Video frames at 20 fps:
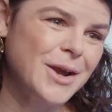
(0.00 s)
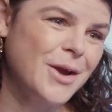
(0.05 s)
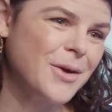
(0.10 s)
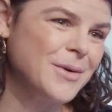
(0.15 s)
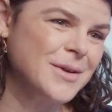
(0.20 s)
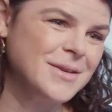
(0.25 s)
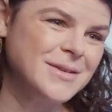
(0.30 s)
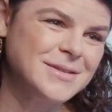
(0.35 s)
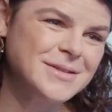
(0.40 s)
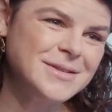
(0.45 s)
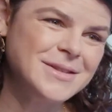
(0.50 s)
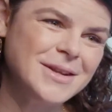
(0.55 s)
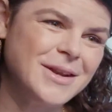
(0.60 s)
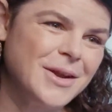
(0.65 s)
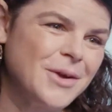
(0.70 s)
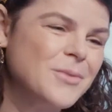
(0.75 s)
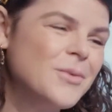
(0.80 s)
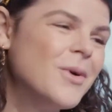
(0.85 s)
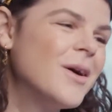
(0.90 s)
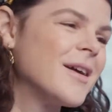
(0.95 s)
go and, you
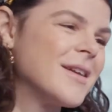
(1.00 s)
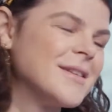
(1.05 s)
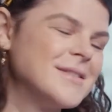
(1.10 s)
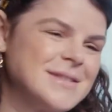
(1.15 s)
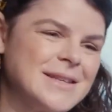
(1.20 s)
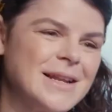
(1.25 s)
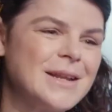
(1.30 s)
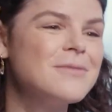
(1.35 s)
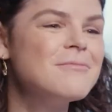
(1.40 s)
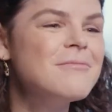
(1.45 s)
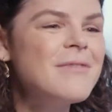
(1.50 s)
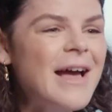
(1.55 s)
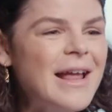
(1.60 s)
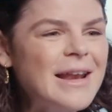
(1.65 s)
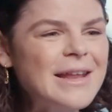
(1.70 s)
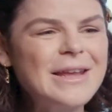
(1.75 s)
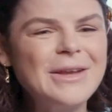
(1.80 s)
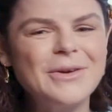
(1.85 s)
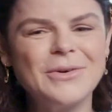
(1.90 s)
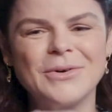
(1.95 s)
know, work in Silicon
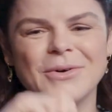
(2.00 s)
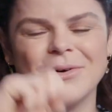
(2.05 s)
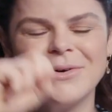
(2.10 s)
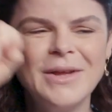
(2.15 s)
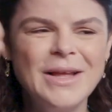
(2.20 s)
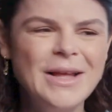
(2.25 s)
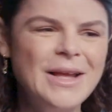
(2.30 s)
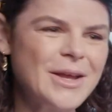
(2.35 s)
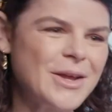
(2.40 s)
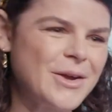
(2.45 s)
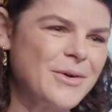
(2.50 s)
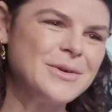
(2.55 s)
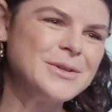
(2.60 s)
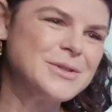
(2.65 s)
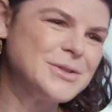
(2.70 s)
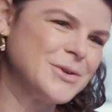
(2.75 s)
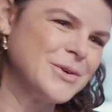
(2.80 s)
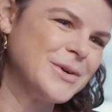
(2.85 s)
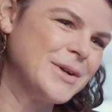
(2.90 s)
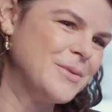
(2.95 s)
Valley or go
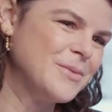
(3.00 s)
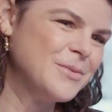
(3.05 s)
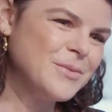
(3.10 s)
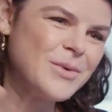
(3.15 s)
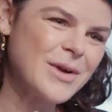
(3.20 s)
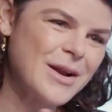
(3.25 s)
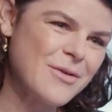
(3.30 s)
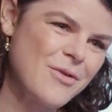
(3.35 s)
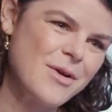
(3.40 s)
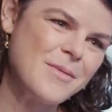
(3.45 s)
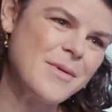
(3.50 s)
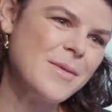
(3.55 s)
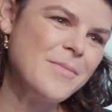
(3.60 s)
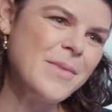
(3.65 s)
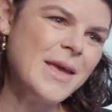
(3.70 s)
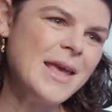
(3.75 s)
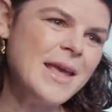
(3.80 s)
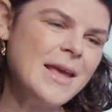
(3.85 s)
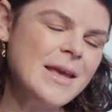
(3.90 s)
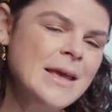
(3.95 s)
and join whatever it may
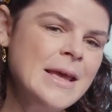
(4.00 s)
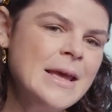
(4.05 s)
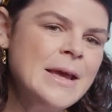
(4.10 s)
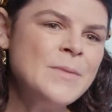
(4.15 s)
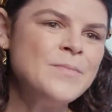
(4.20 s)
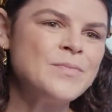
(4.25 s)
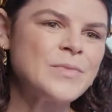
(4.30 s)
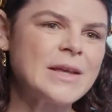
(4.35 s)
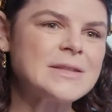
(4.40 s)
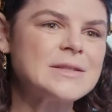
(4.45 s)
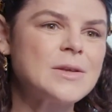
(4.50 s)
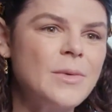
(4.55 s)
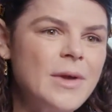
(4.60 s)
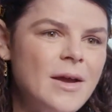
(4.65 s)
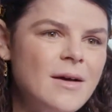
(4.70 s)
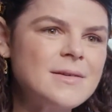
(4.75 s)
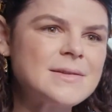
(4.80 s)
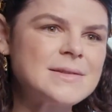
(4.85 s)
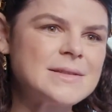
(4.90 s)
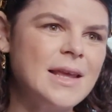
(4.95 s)
be. And so we
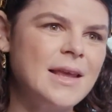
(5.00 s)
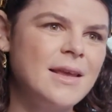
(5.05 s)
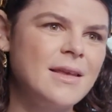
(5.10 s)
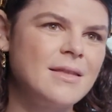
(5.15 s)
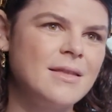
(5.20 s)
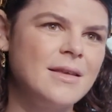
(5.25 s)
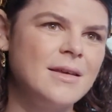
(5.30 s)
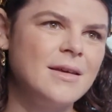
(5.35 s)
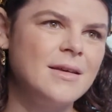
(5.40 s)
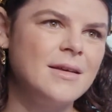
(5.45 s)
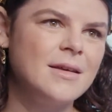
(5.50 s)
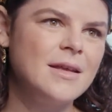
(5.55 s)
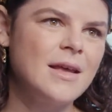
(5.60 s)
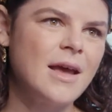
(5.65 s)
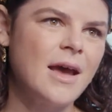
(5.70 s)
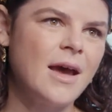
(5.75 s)
are seeing that